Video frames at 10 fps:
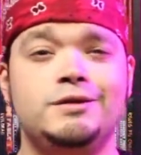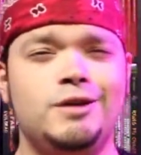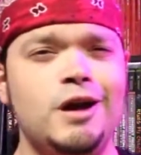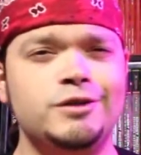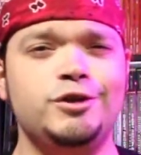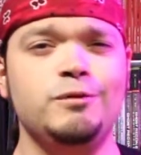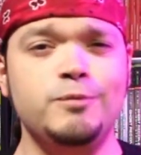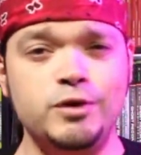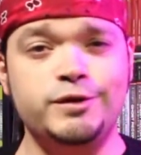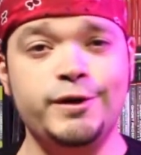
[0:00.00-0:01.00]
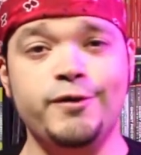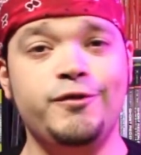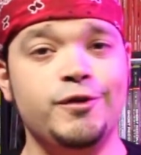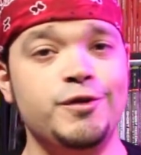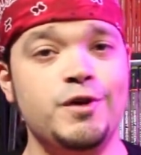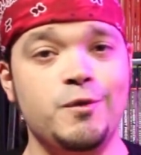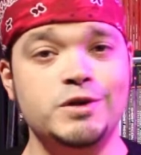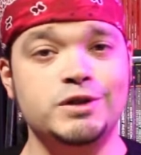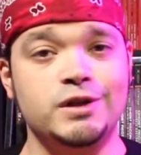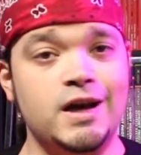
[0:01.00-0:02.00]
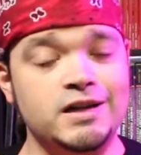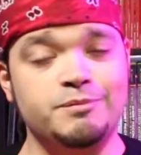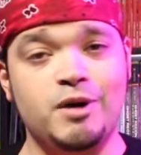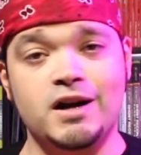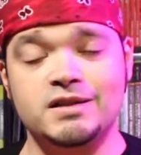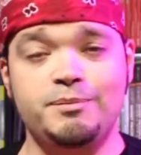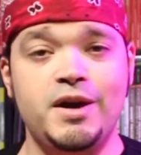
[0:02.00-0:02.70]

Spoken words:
Dr. Muto for the original Xbox.